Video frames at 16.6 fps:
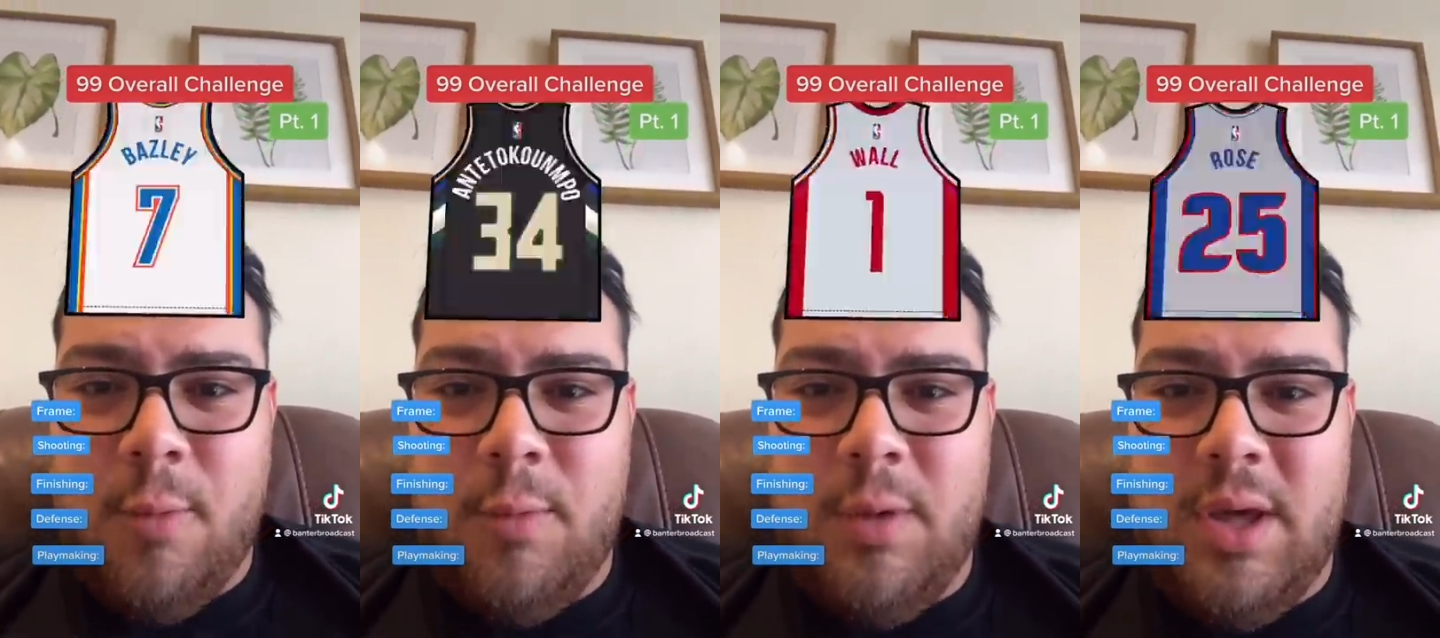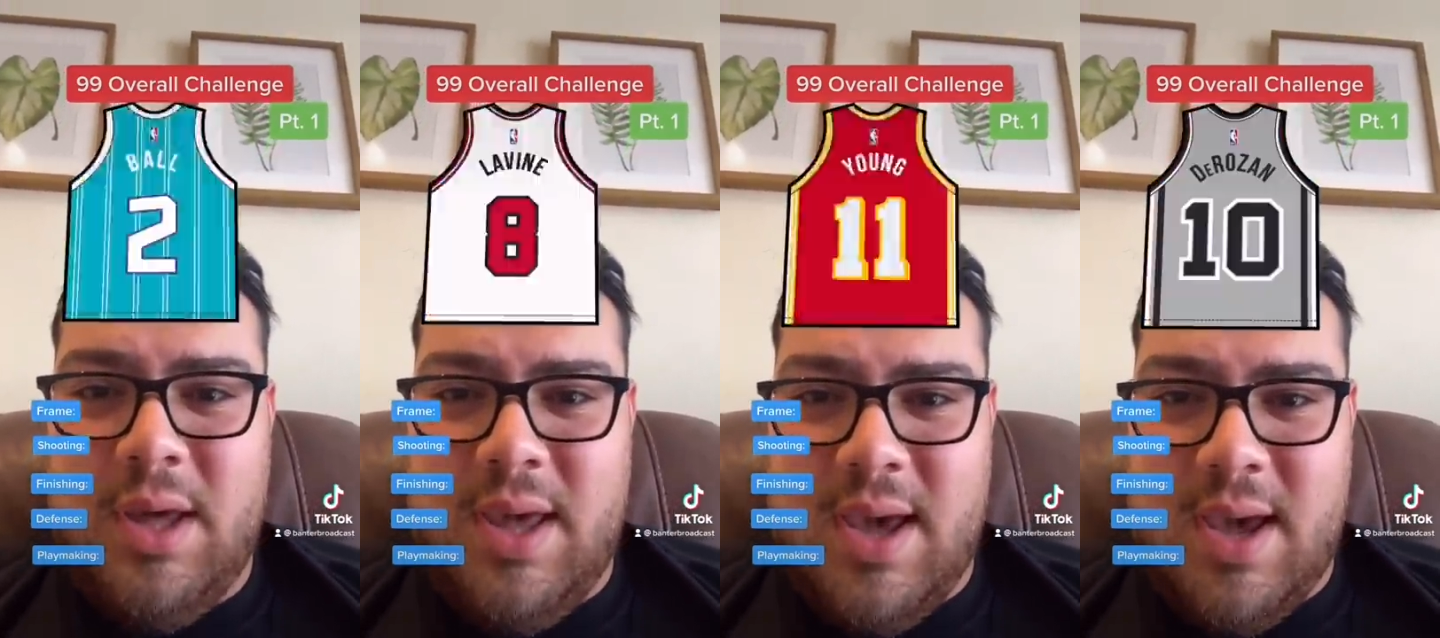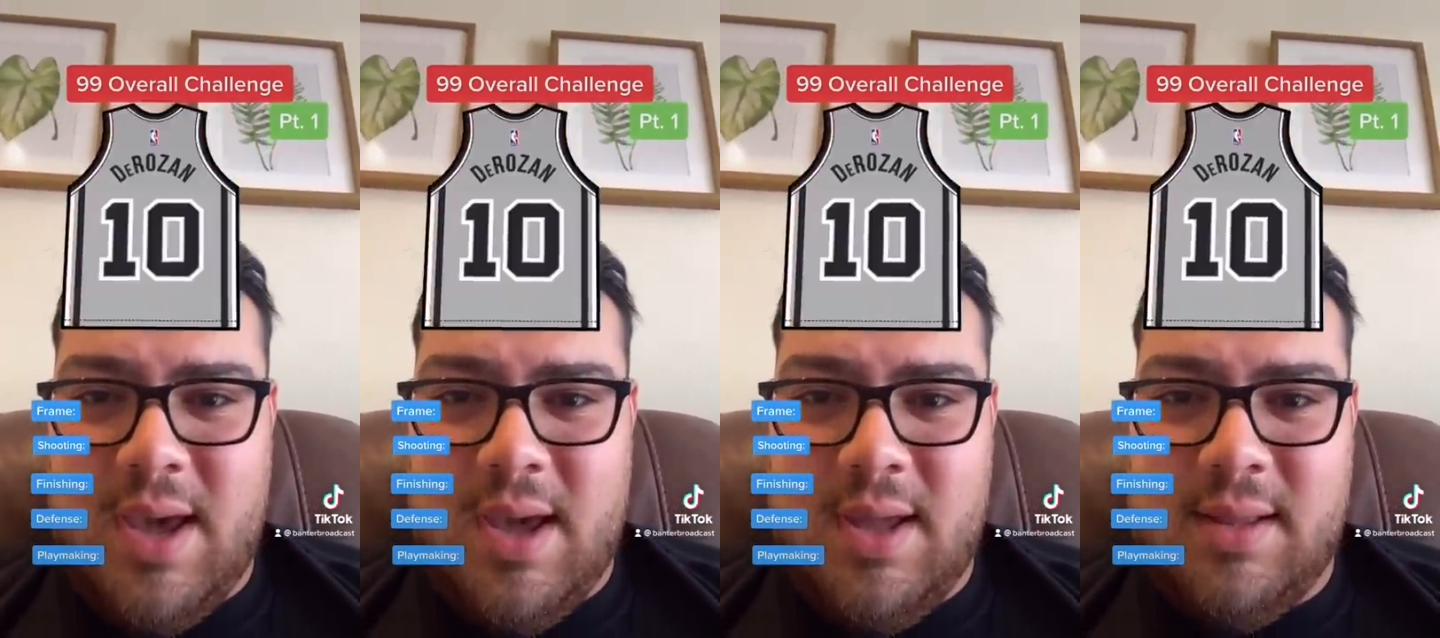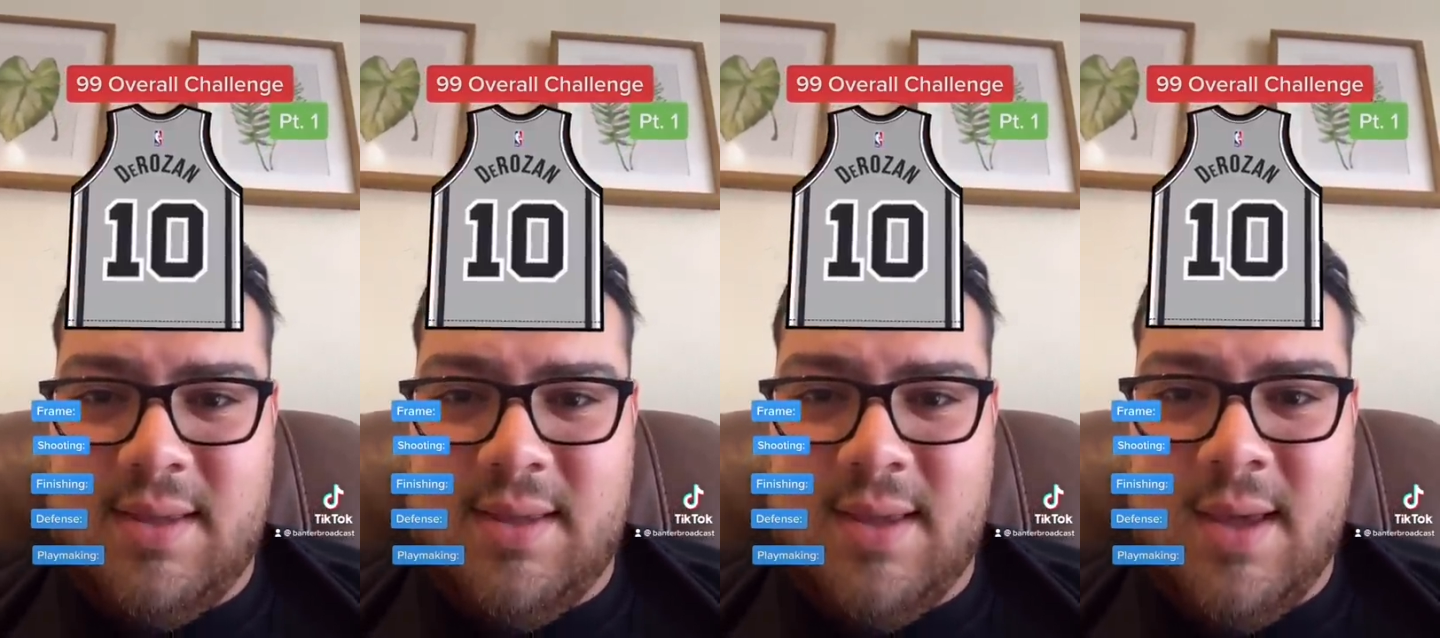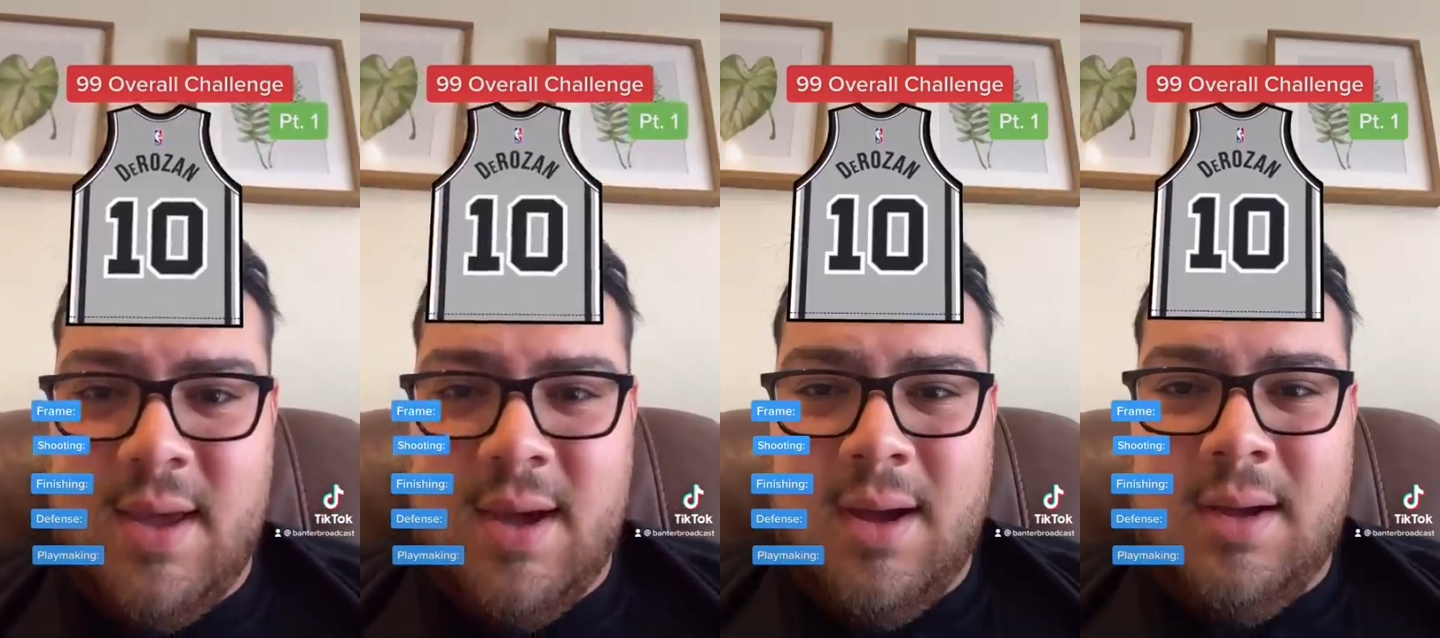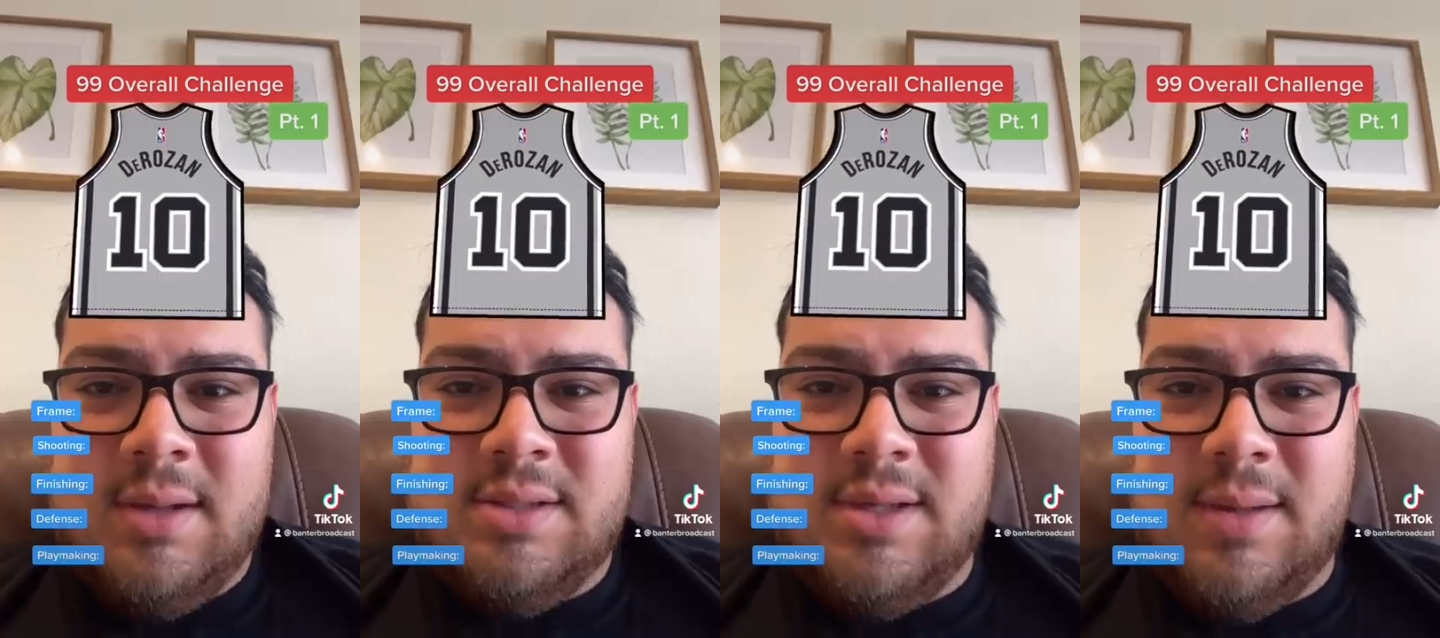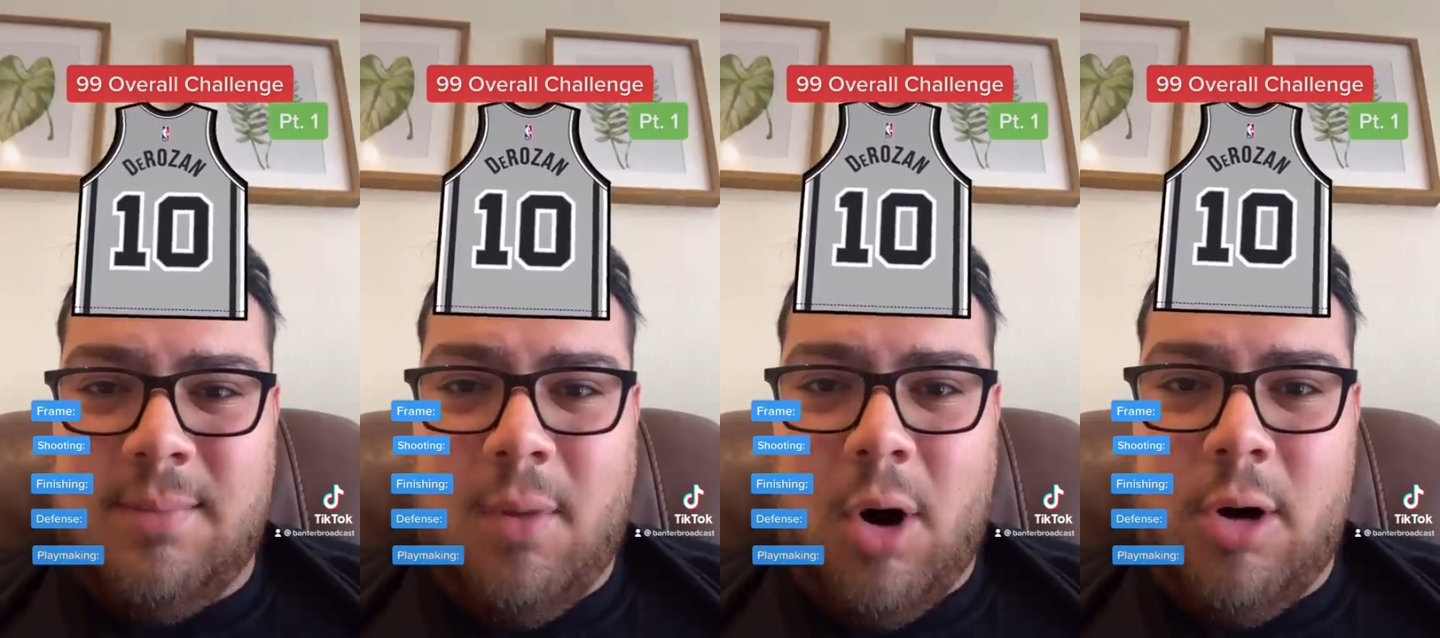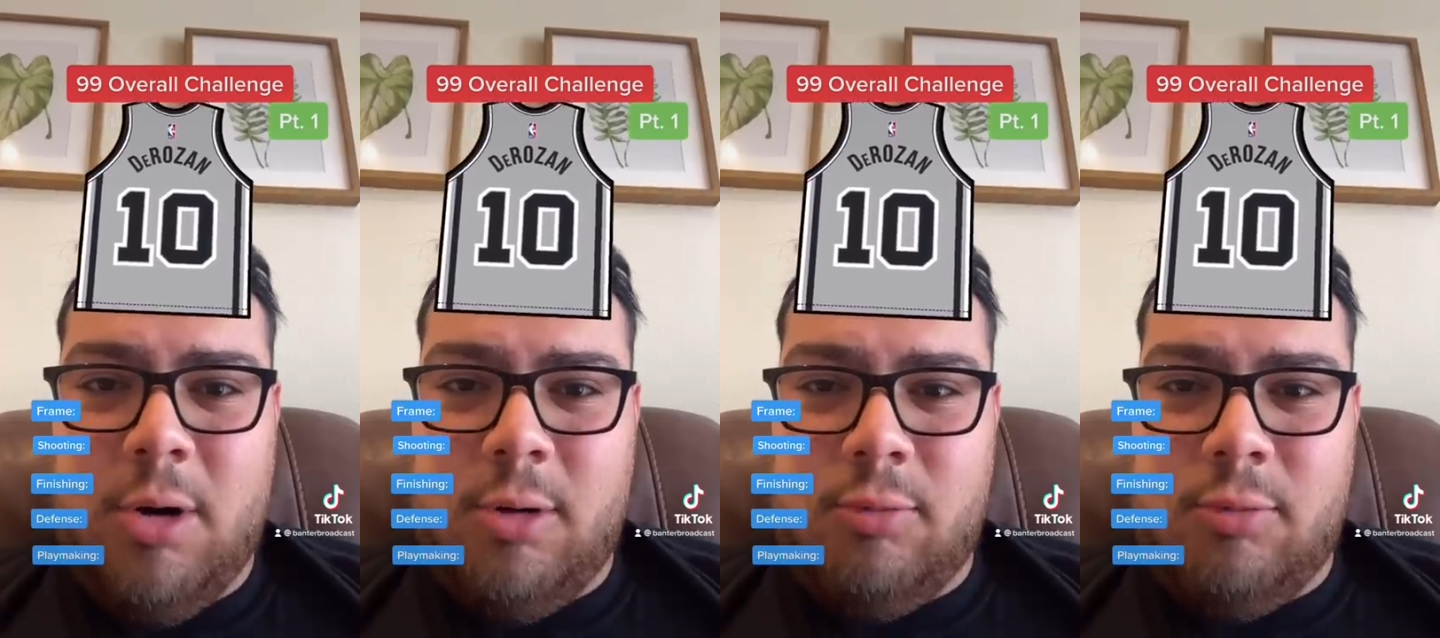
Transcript: We get DeMar